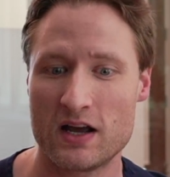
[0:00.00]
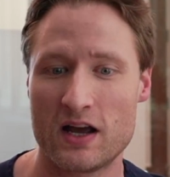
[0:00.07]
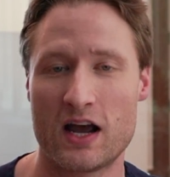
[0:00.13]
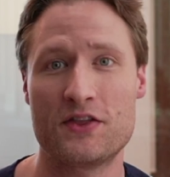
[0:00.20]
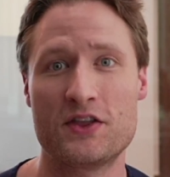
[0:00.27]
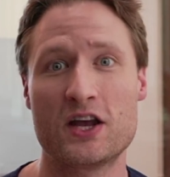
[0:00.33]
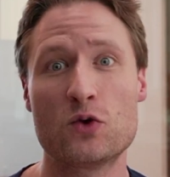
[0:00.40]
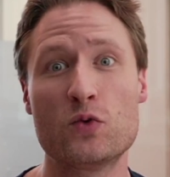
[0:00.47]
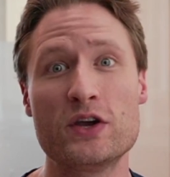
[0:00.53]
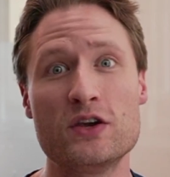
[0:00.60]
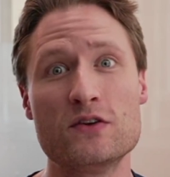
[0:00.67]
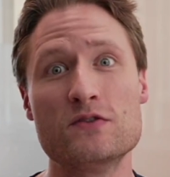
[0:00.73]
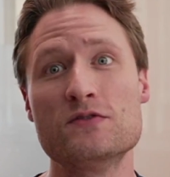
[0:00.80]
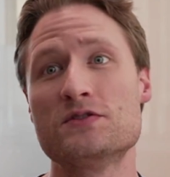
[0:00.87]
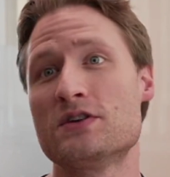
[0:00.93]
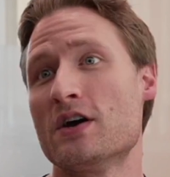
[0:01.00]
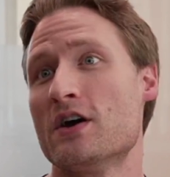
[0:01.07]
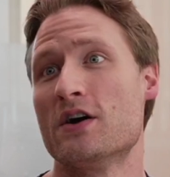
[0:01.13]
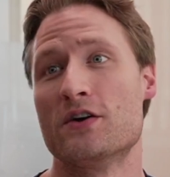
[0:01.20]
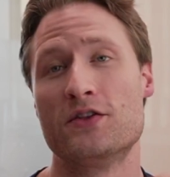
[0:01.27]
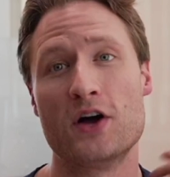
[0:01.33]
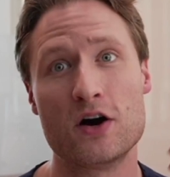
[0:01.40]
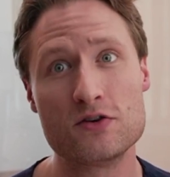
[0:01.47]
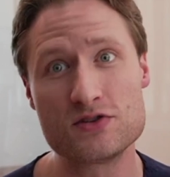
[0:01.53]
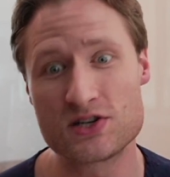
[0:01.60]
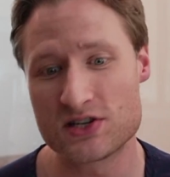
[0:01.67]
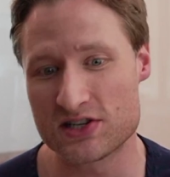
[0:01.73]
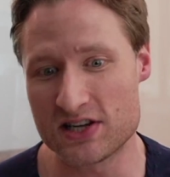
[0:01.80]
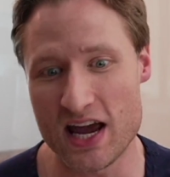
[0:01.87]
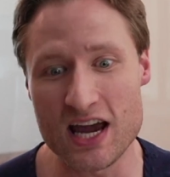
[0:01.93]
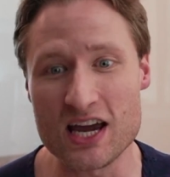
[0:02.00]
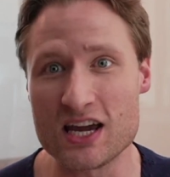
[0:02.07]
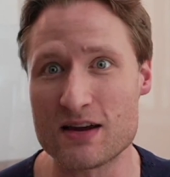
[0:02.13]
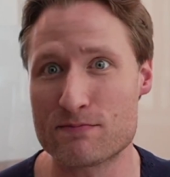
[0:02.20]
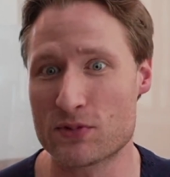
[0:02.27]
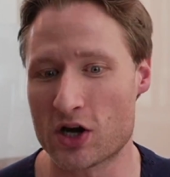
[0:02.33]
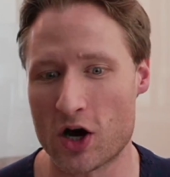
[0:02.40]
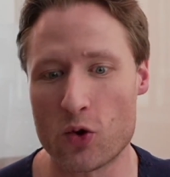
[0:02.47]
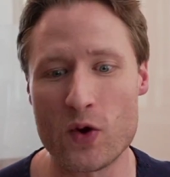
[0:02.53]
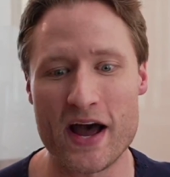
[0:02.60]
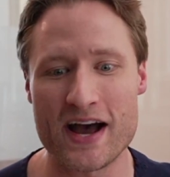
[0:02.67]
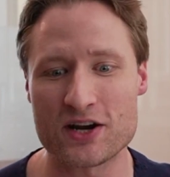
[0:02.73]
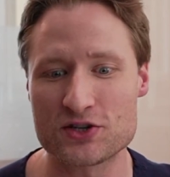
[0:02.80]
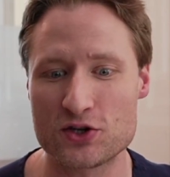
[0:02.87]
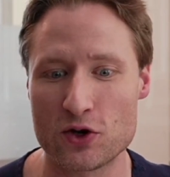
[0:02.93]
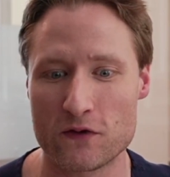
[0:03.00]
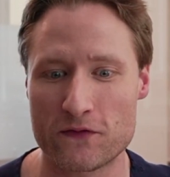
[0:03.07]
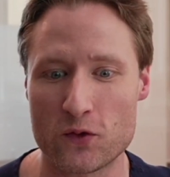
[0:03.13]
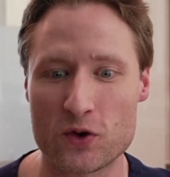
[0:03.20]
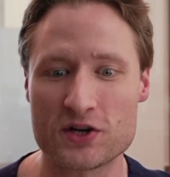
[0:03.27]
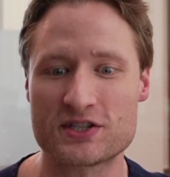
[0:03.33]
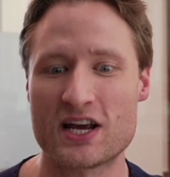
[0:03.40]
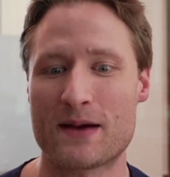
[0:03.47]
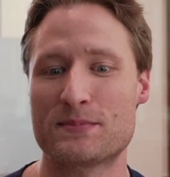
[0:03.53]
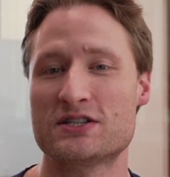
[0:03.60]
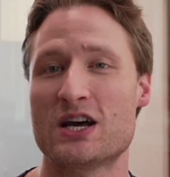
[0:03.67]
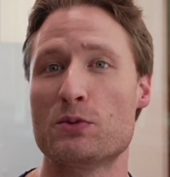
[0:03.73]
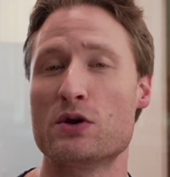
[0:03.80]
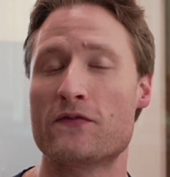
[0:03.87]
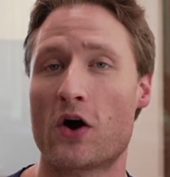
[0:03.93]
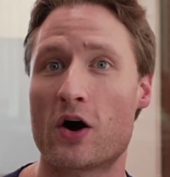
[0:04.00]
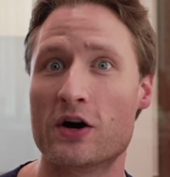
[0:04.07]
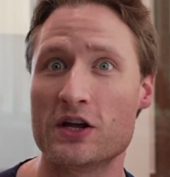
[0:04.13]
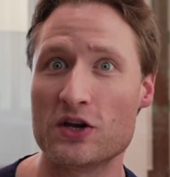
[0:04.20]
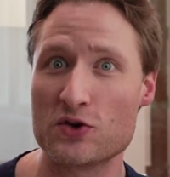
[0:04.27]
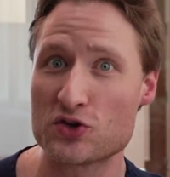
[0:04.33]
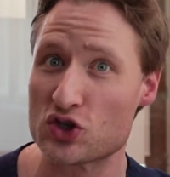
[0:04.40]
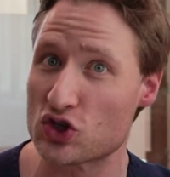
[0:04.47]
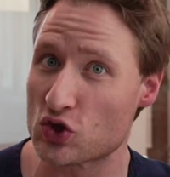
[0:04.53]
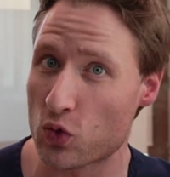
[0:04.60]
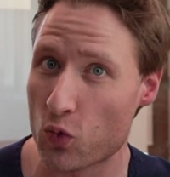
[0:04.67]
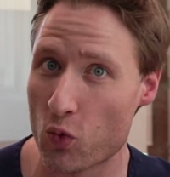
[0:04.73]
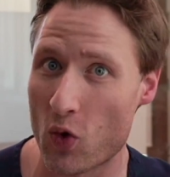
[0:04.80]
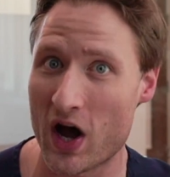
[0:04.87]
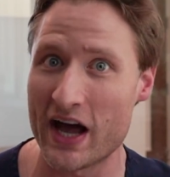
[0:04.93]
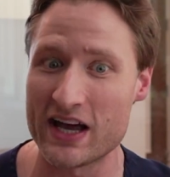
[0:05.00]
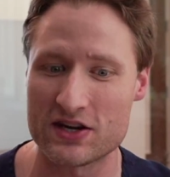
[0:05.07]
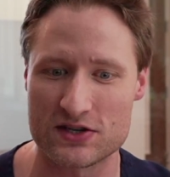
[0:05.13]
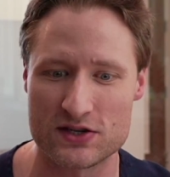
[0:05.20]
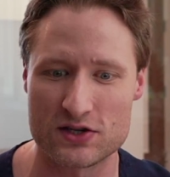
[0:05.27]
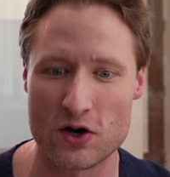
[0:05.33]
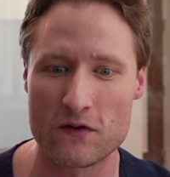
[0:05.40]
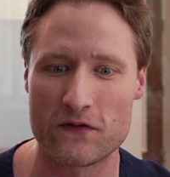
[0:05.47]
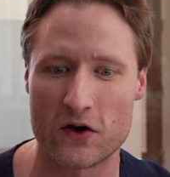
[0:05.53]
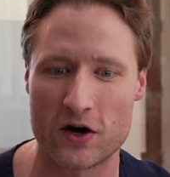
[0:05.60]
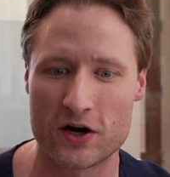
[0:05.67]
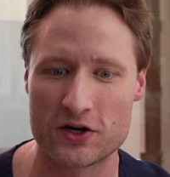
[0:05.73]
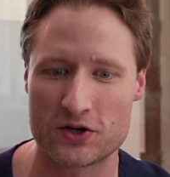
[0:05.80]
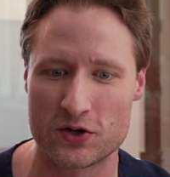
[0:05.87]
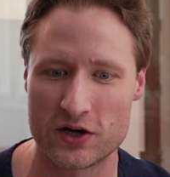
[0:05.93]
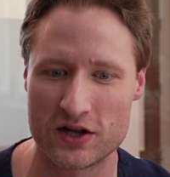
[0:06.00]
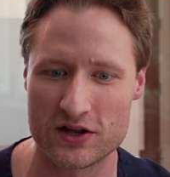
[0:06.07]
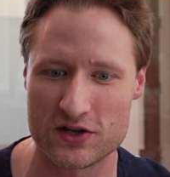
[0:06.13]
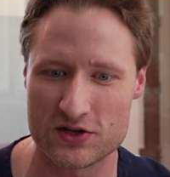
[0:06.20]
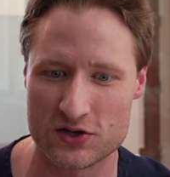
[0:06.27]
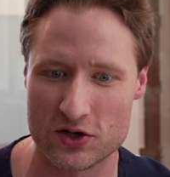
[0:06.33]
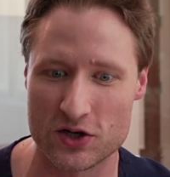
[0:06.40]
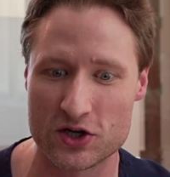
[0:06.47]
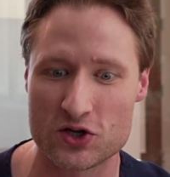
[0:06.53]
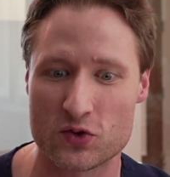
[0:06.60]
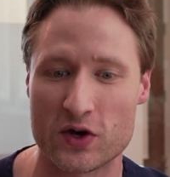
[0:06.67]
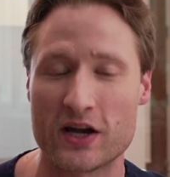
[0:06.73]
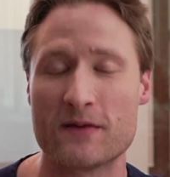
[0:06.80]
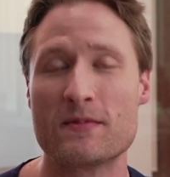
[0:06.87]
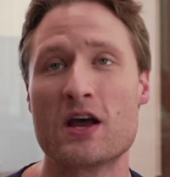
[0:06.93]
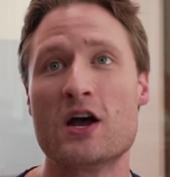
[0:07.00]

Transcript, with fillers: And then we use those same coaxial forceps that we've already used twice so far during the surgery.